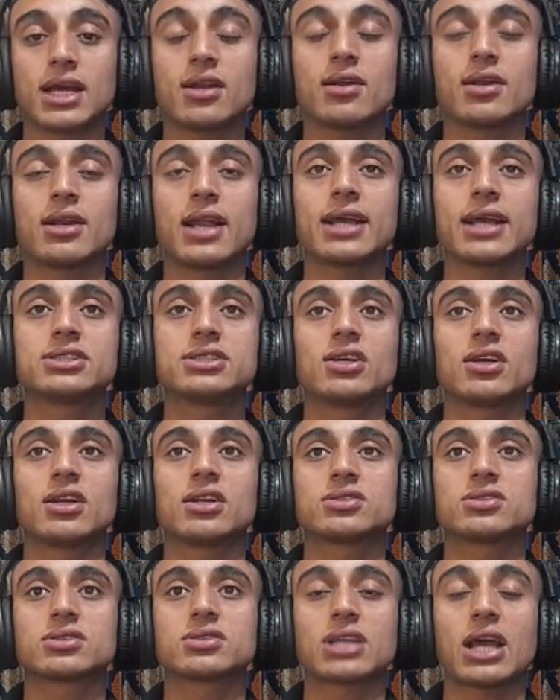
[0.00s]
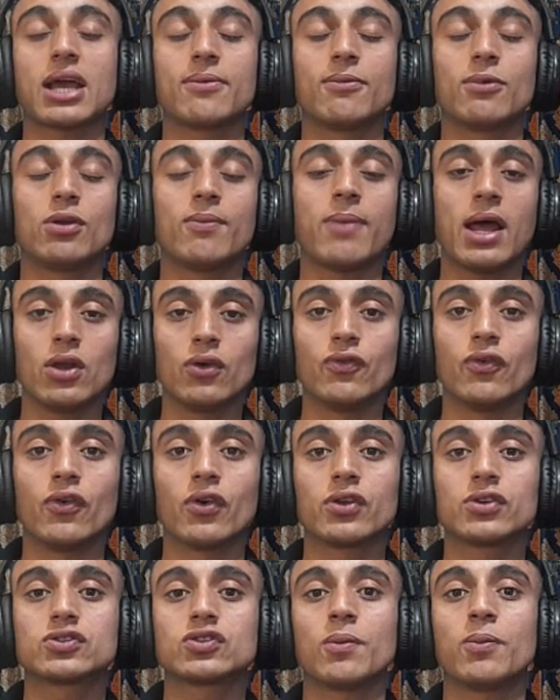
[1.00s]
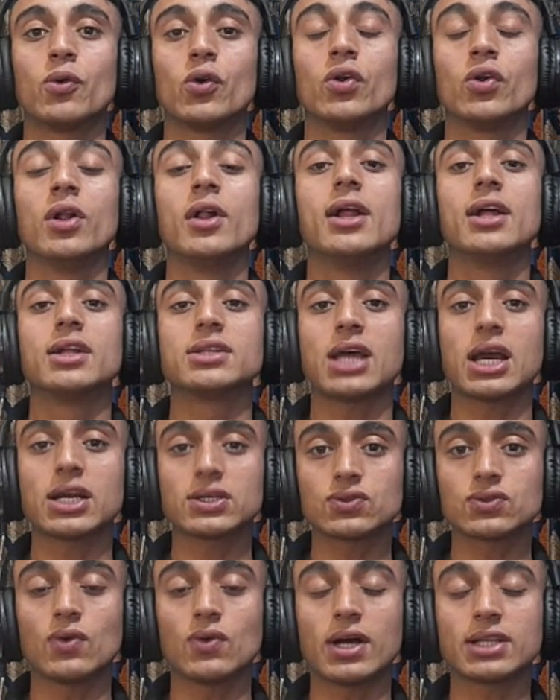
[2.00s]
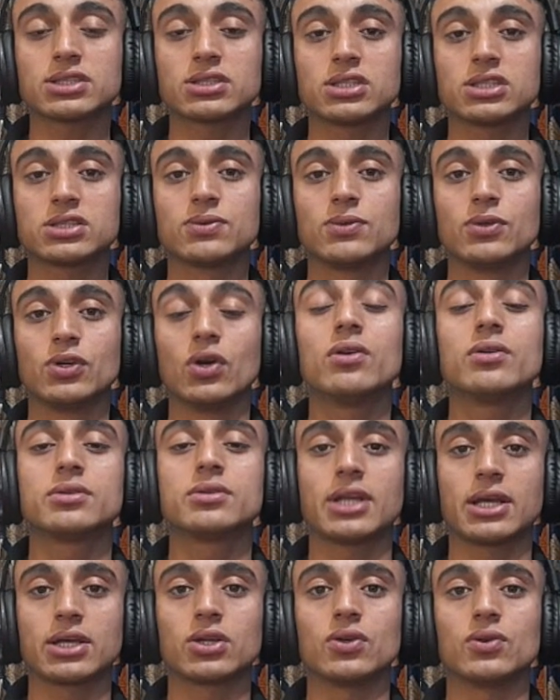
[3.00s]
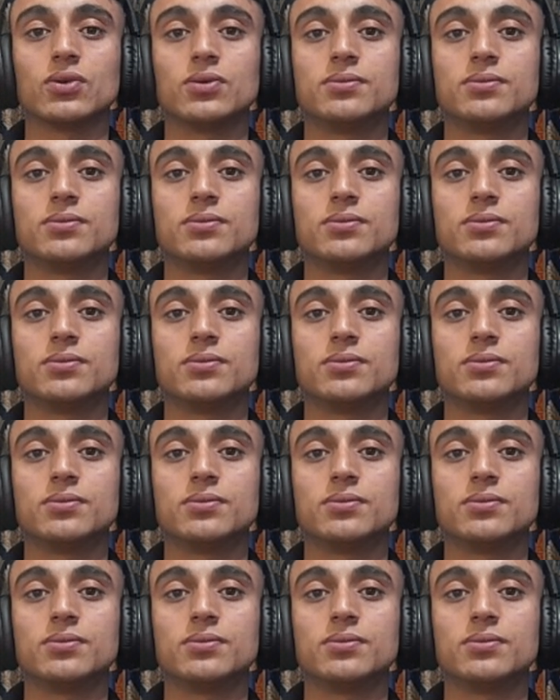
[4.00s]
channel, like, share and subscribe. We'll value for your support. Thanks for watching this video. Thank